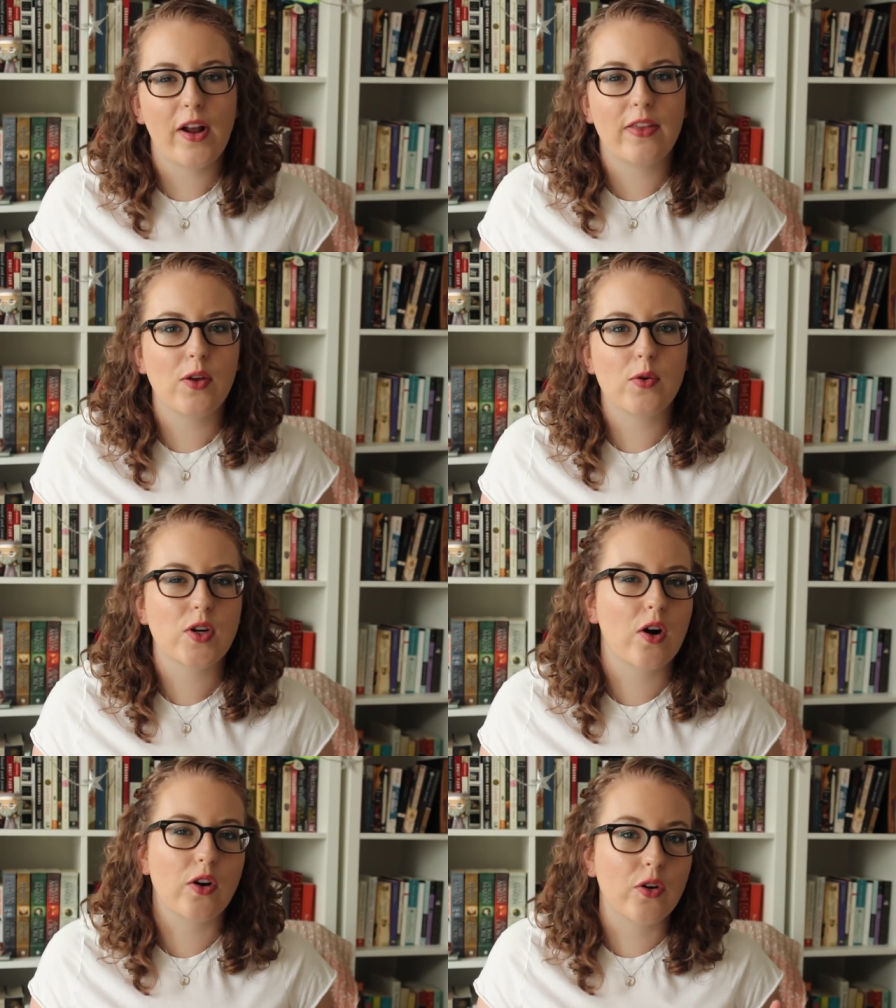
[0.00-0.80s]
or not
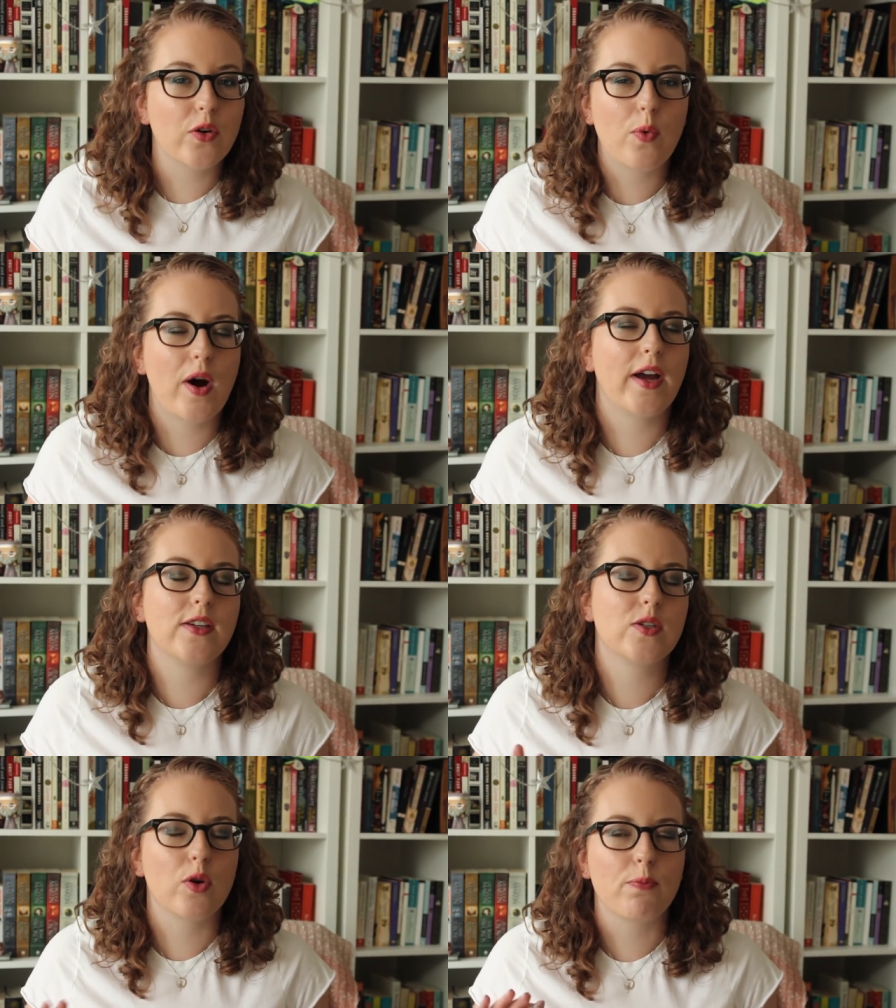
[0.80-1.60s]
those are good
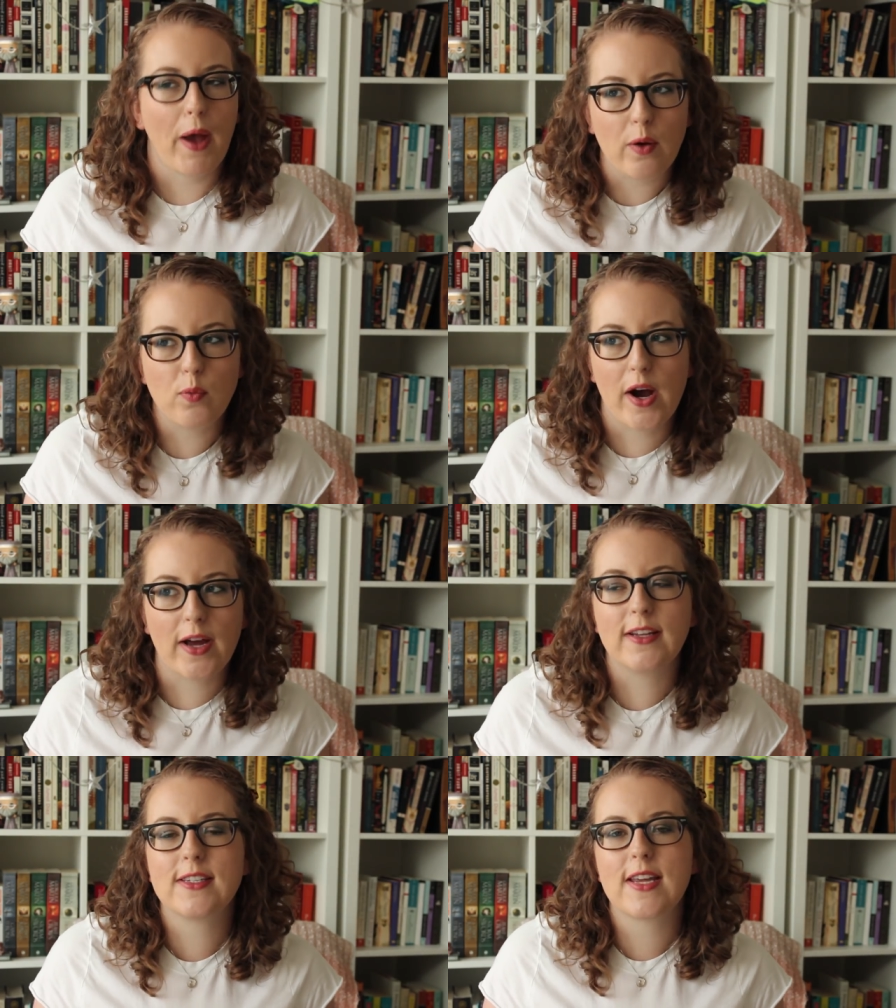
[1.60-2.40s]
wines or bad
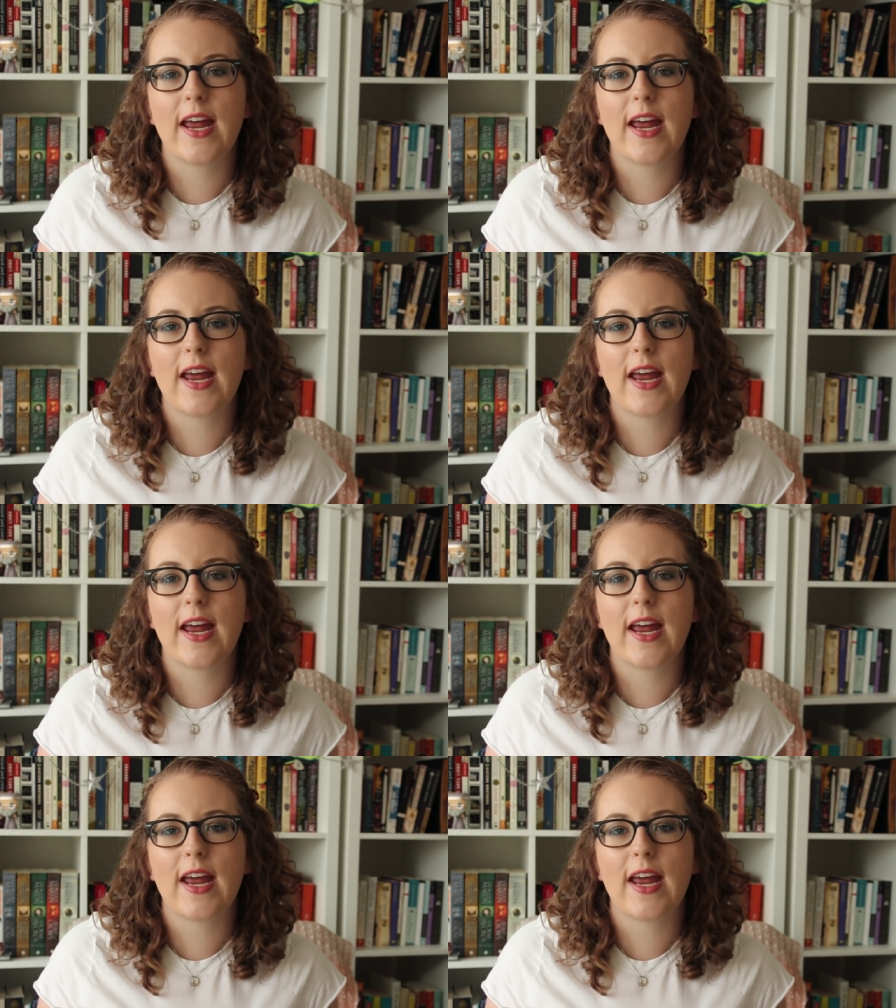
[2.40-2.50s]
wines,